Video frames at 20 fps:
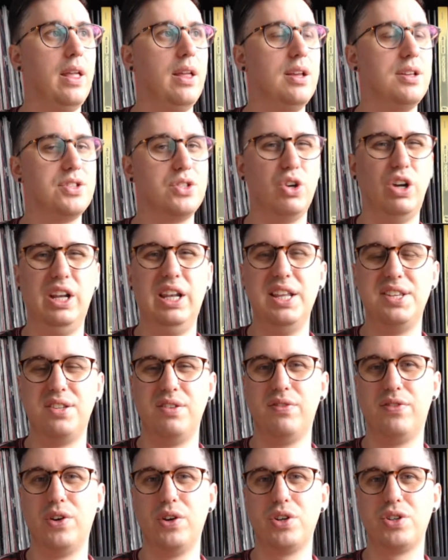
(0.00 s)
It's got a
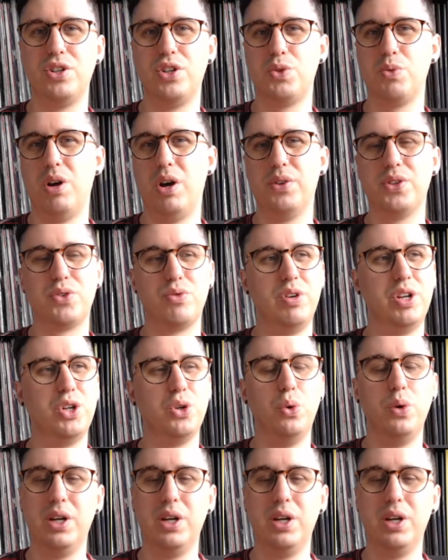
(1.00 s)
listen function as well. It's really cool.